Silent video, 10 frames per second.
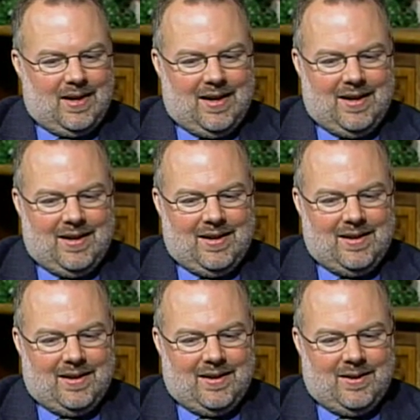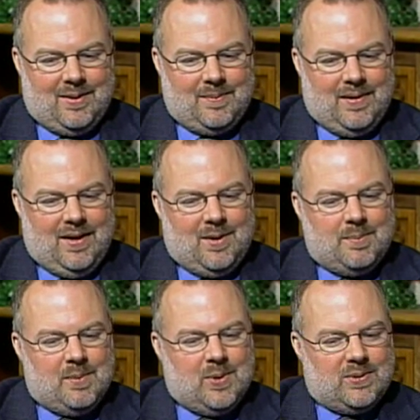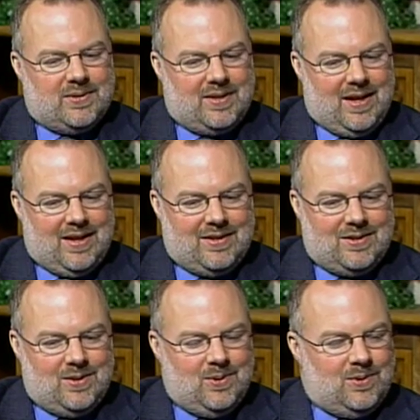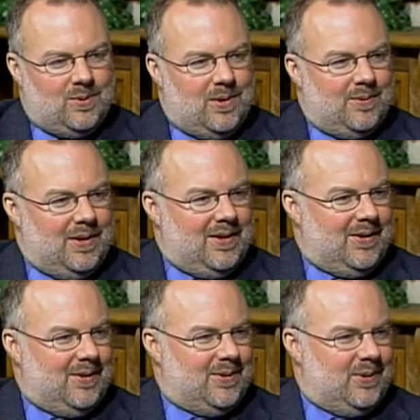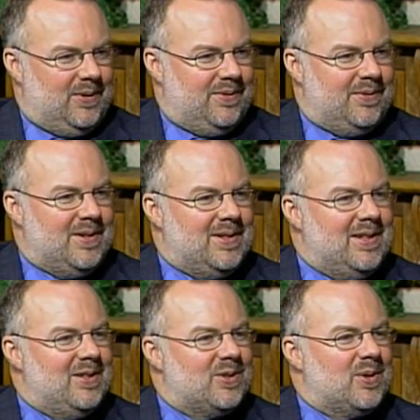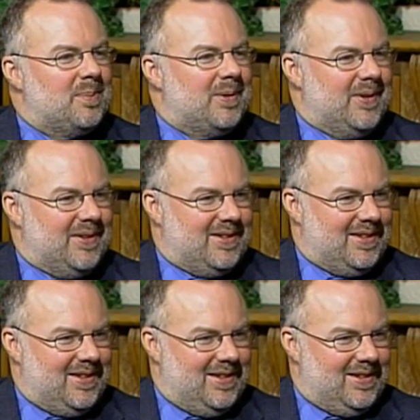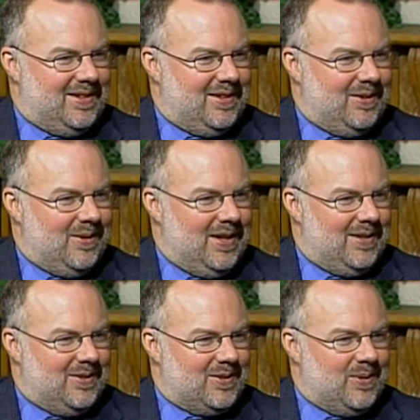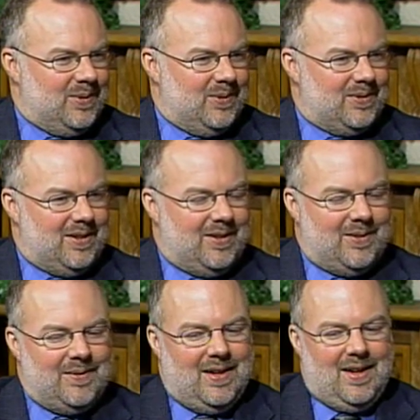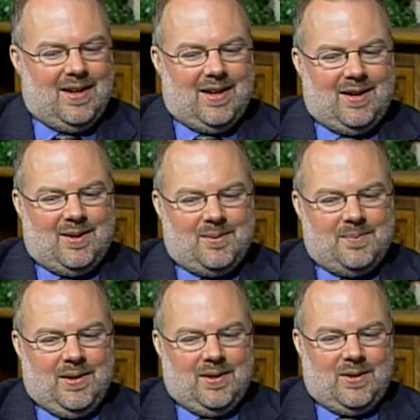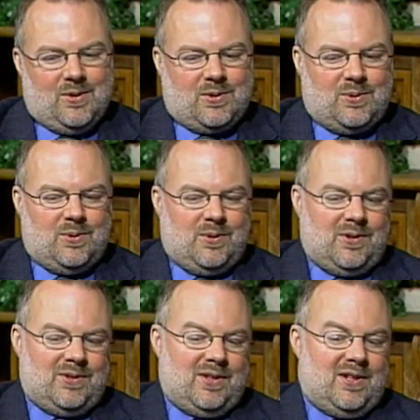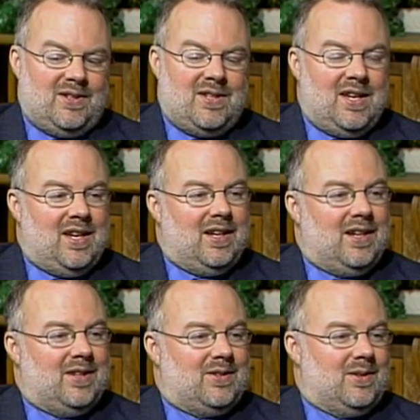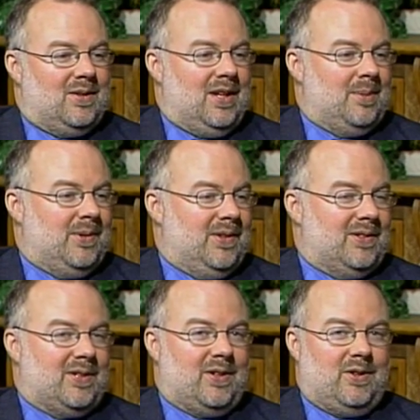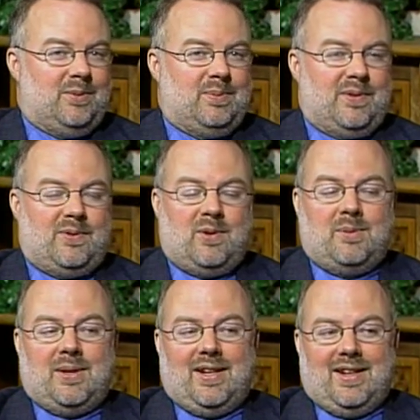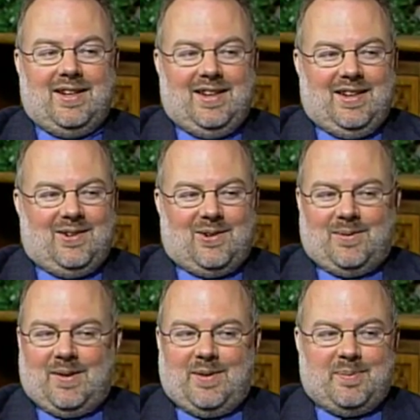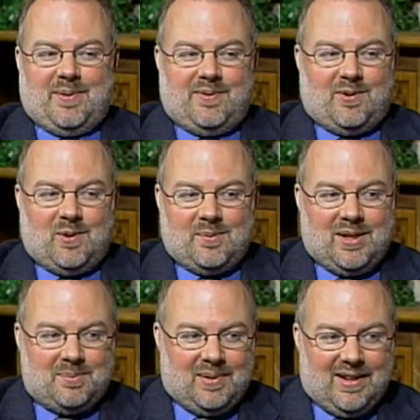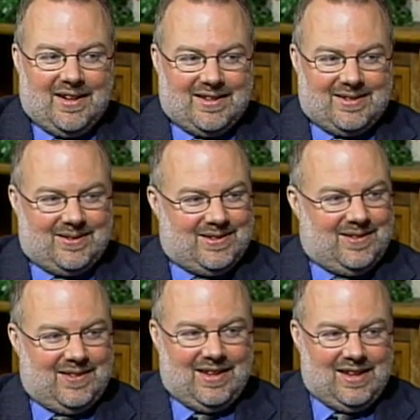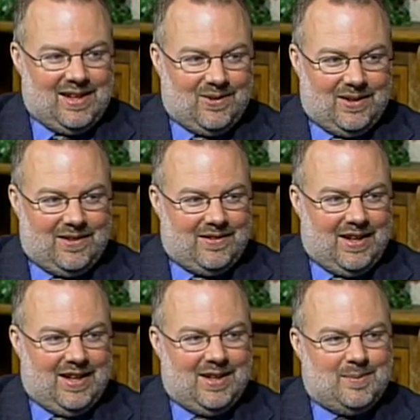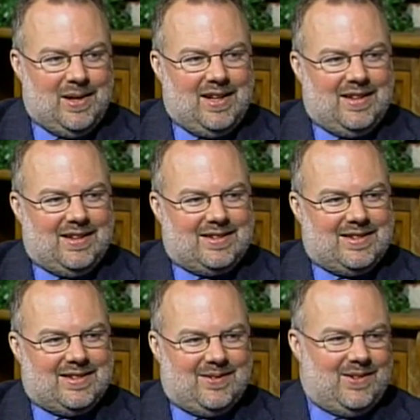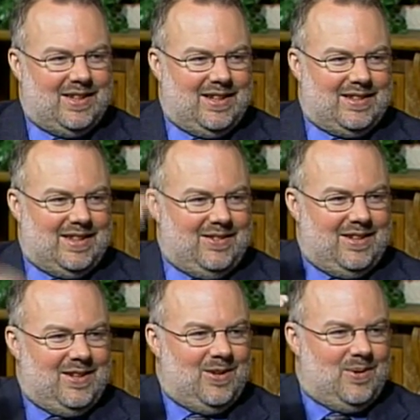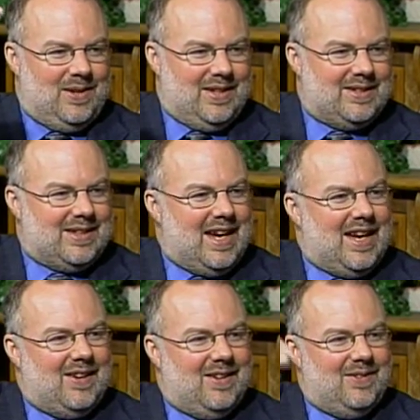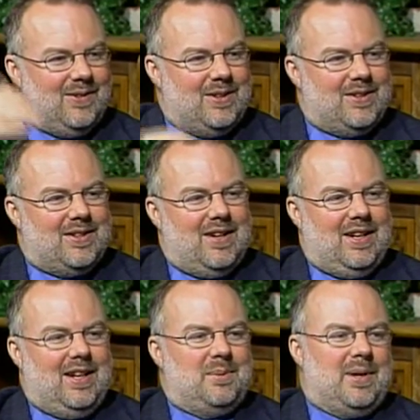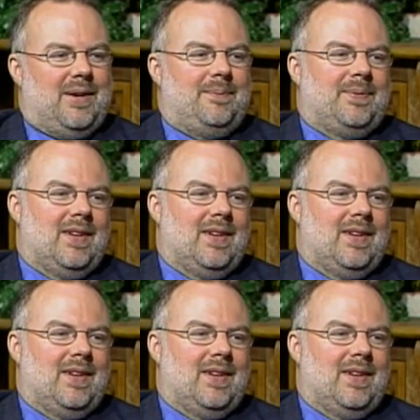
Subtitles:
And most states use what we call sort of fuzzy descriptors to grade their schools. Your school doesn't get a D, it gets a label that's called performing, or maybe performing plus, or something equally vague and meaningless to someone that doesn't even know what the scale of what you're talking about.